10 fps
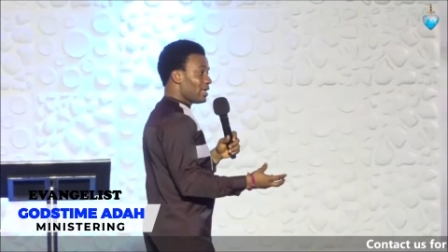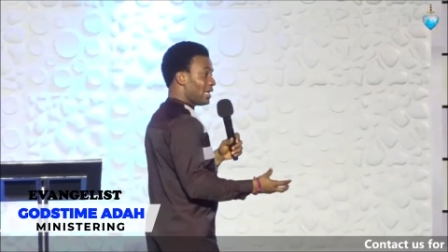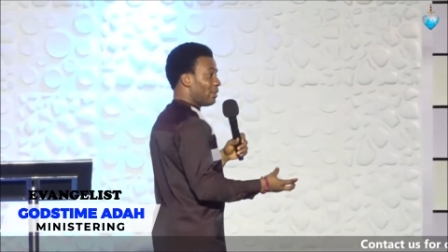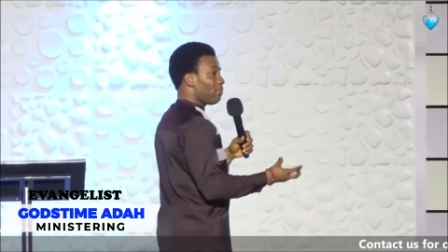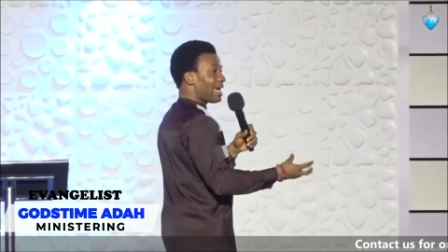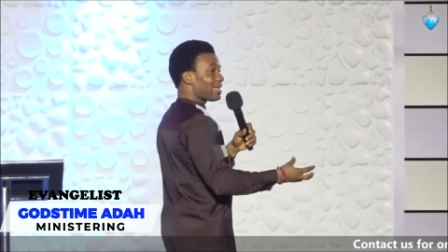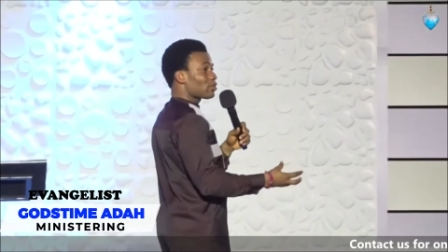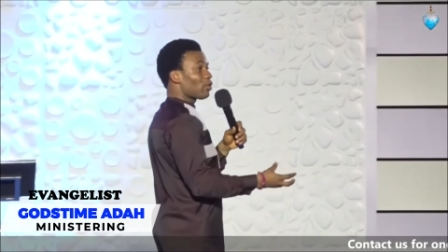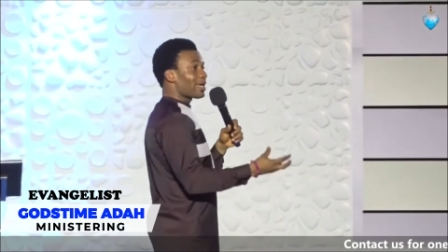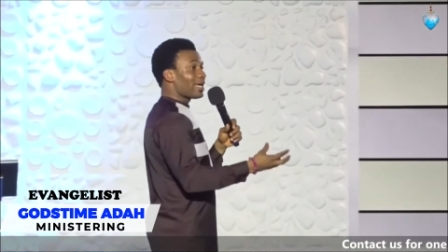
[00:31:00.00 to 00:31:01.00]
a
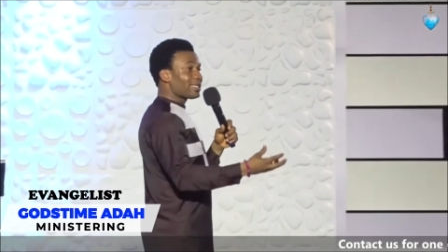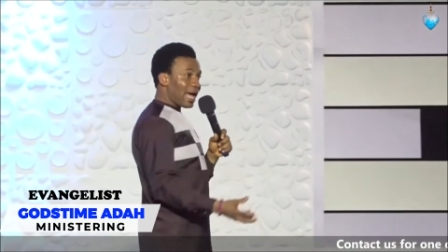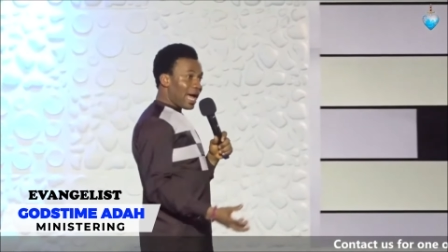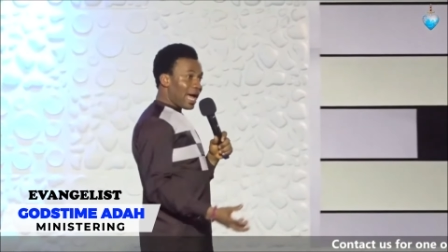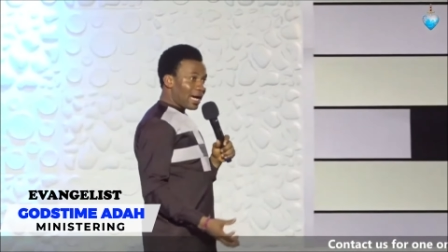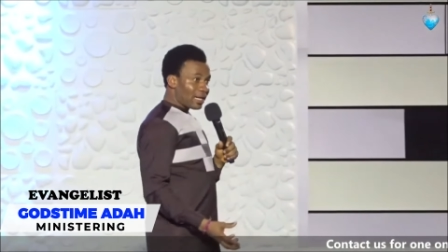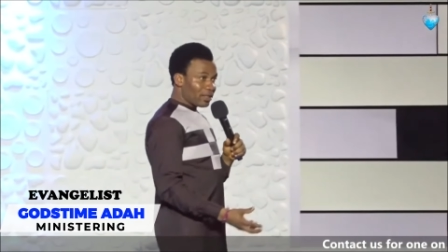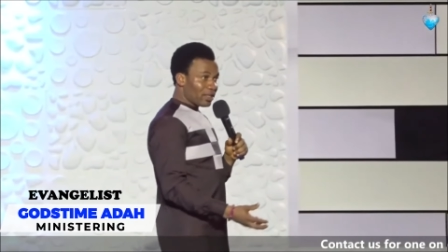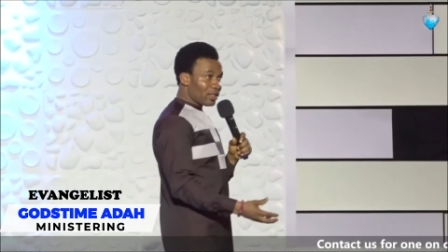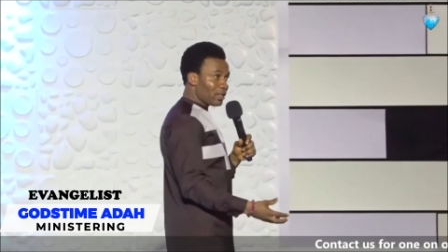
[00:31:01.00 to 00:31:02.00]
pastor getting
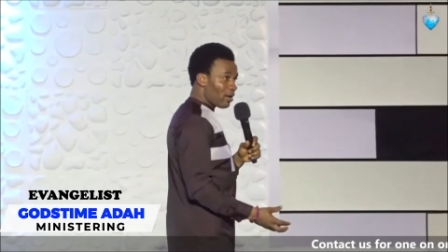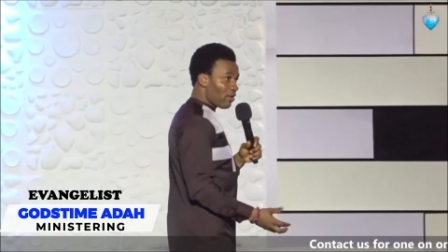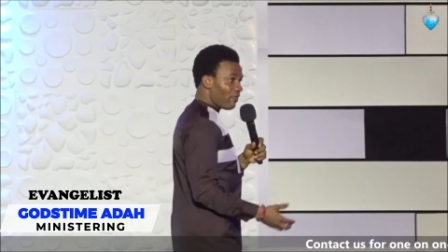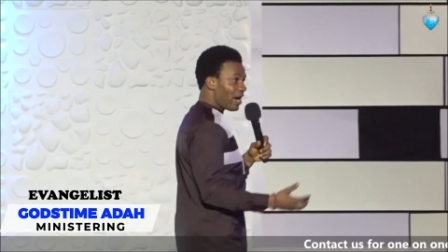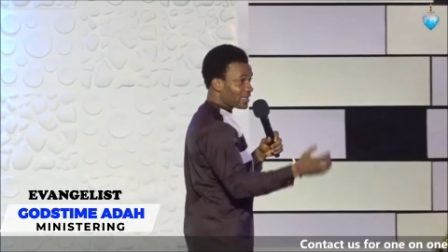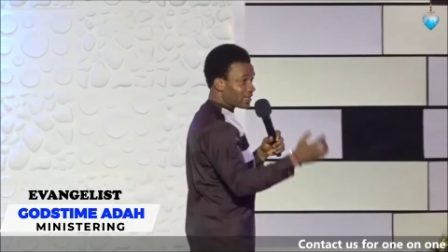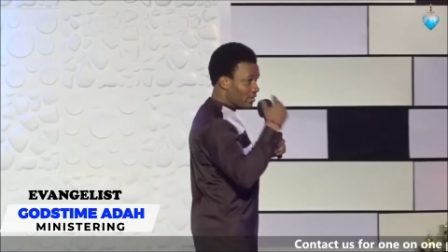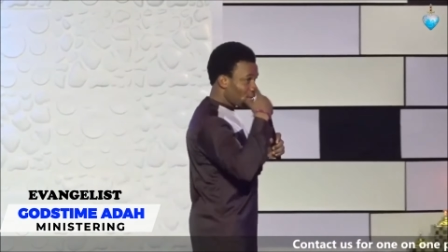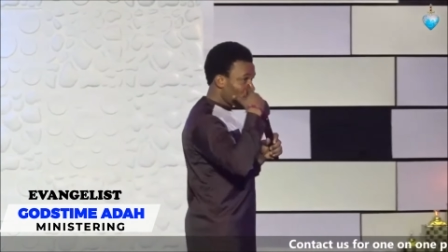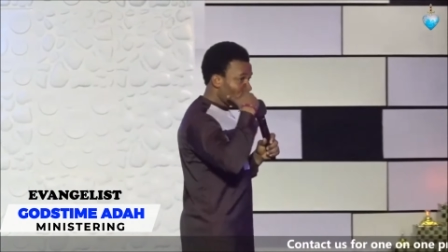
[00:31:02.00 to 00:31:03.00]
angry,
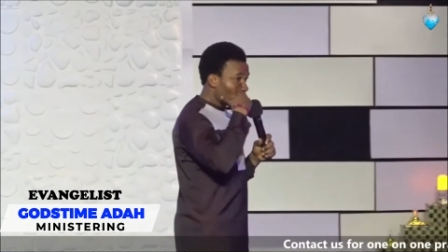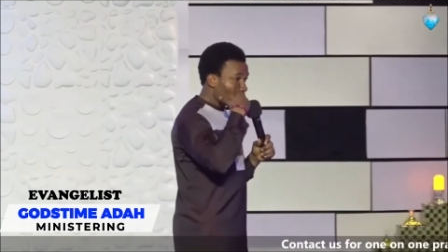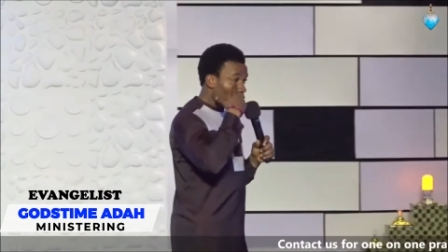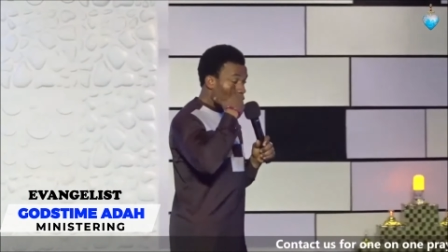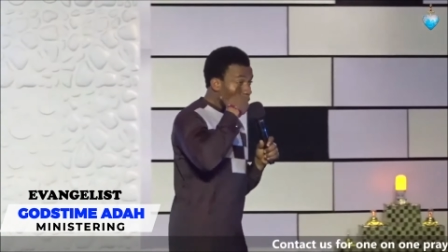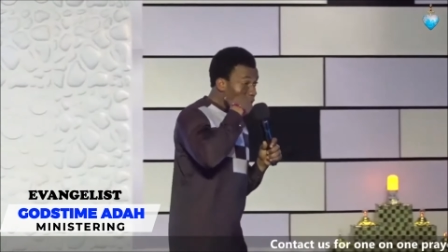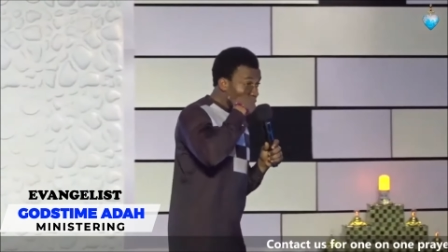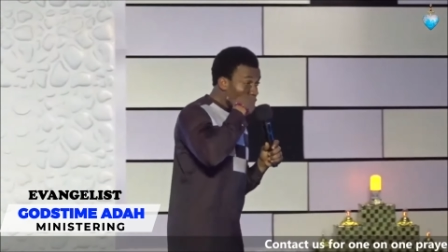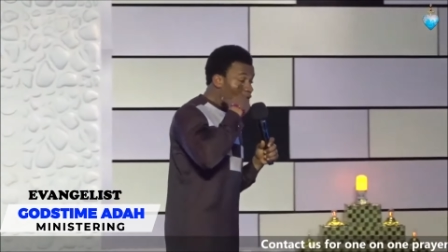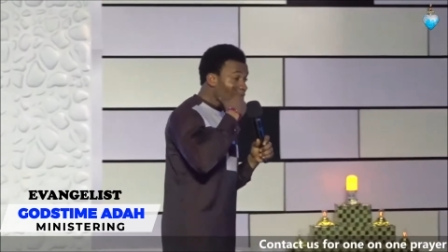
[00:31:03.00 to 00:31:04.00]
fighting, quarreling
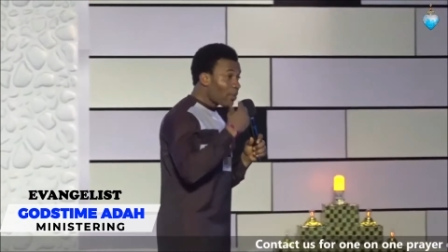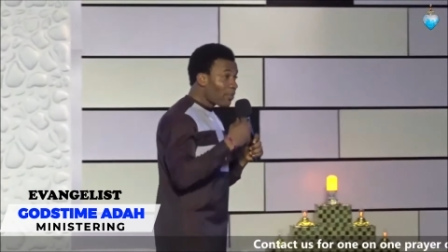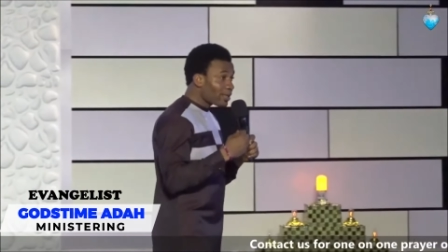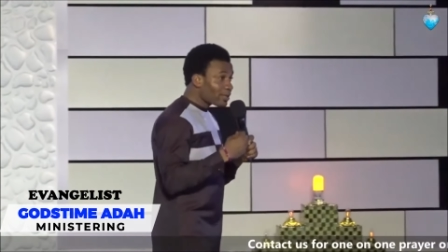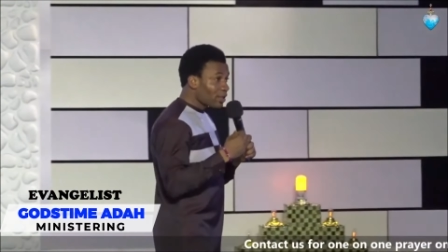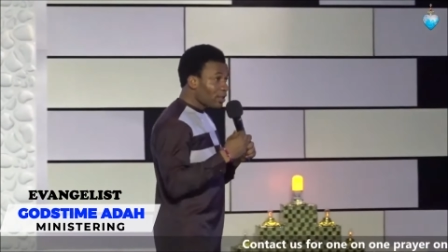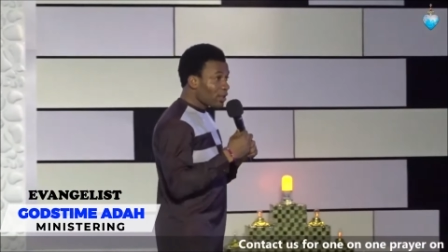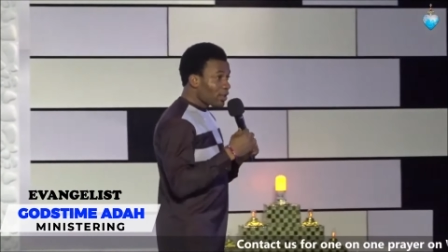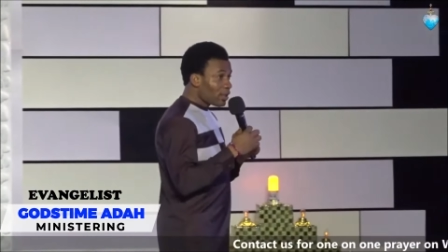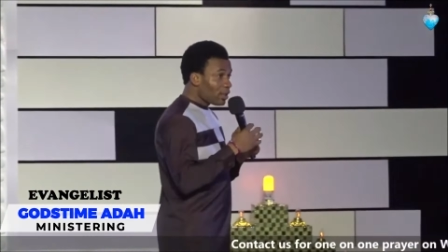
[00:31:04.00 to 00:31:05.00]
with members.
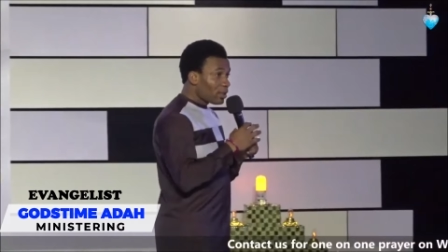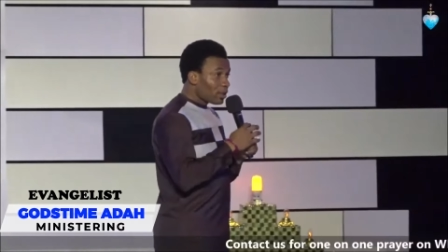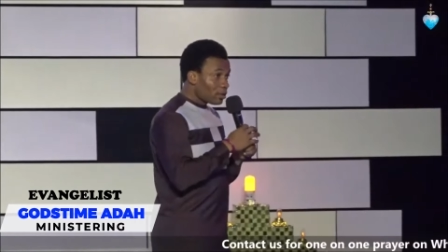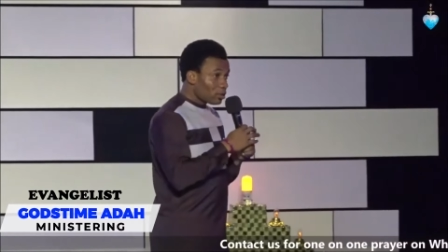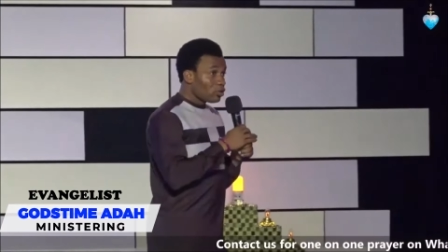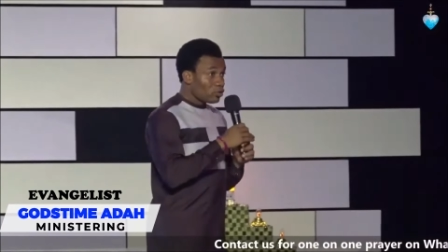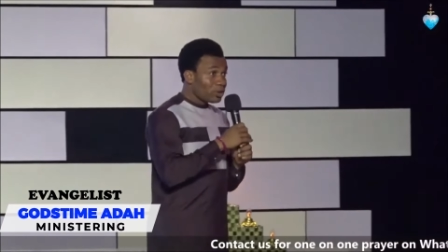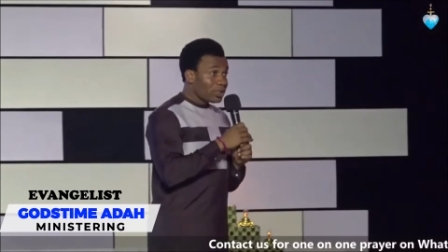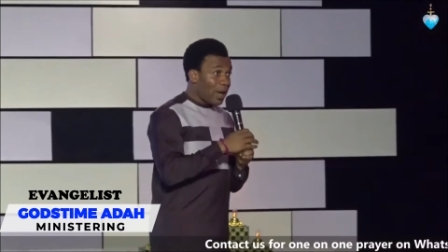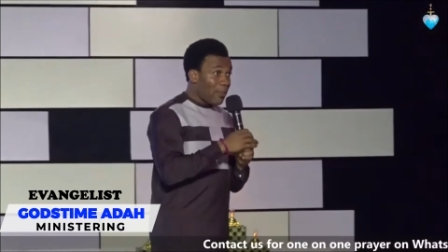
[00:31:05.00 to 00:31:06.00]
Do you know
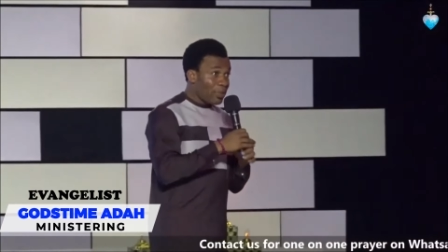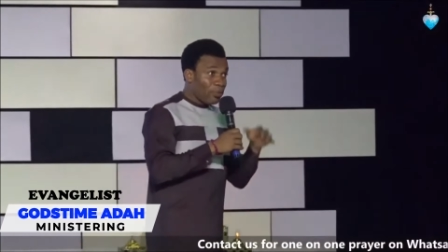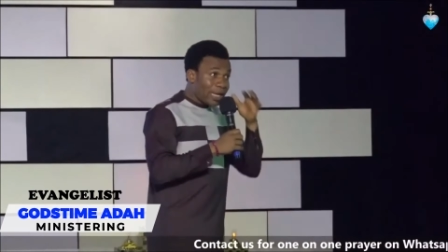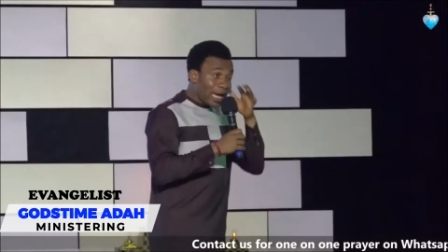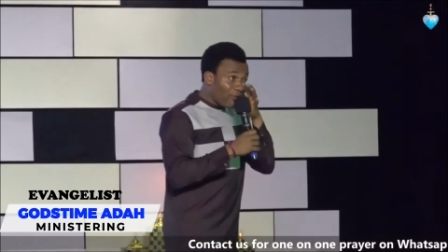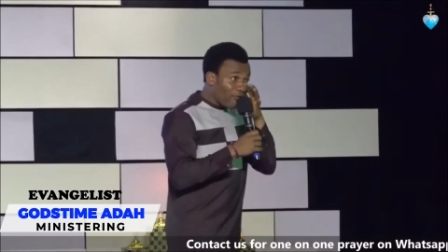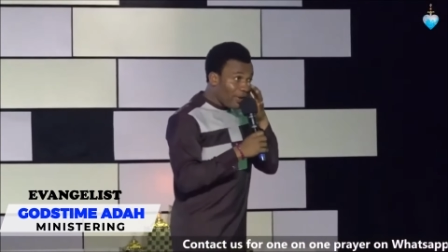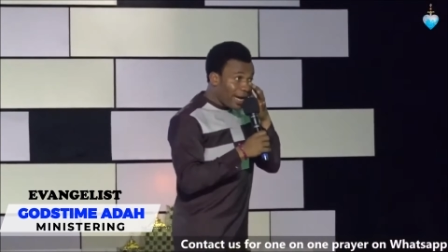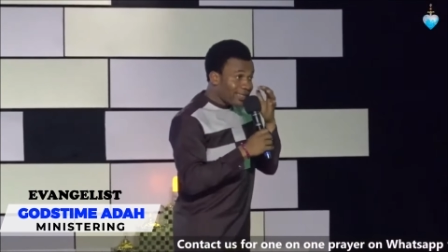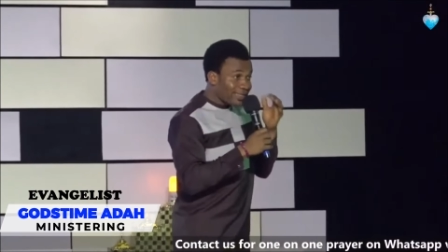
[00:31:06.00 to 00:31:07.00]
there are people that can
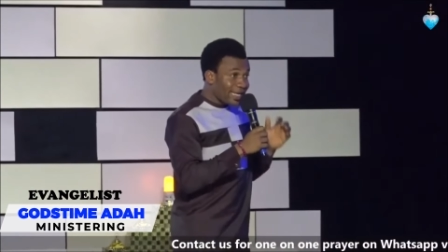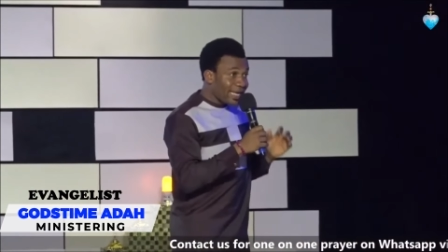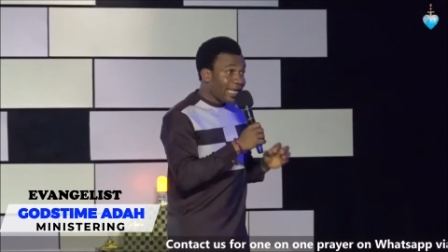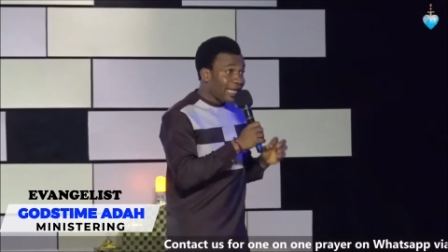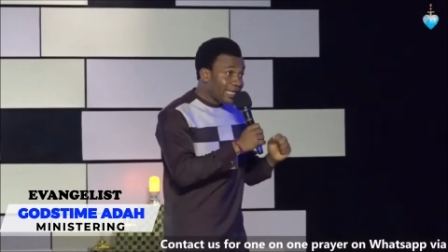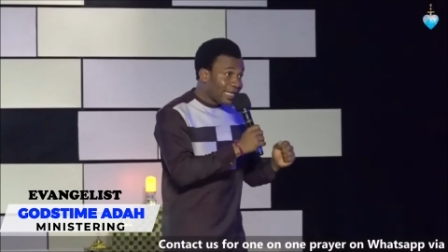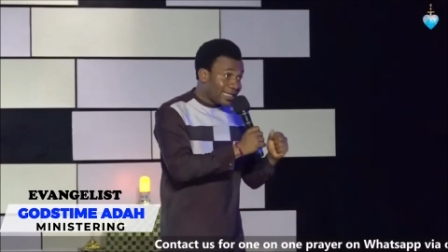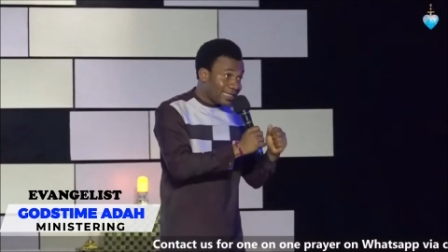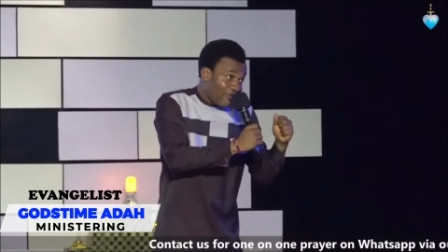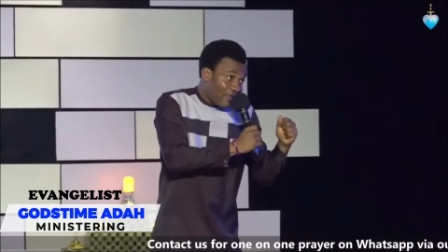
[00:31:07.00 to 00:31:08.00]
fight,
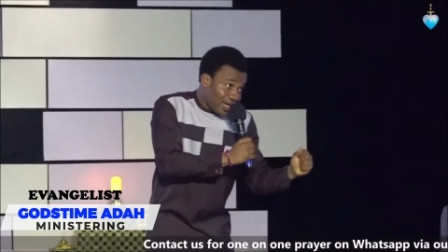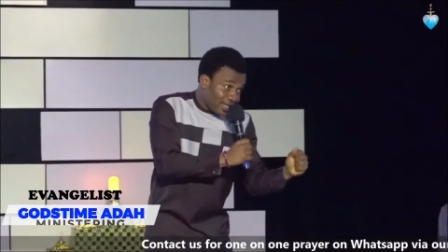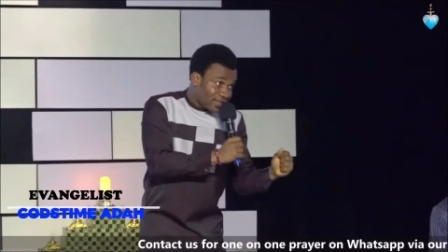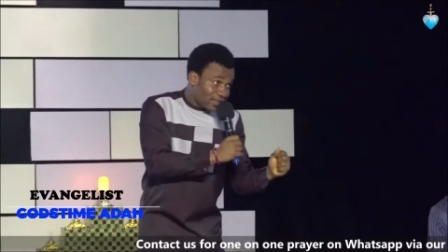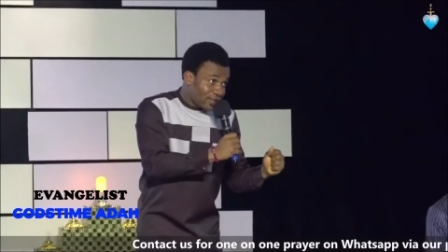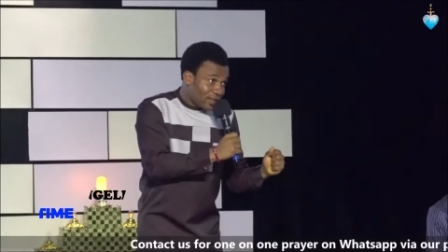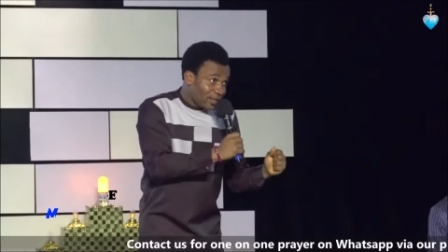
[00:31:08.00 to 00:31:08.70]
leaders that fight?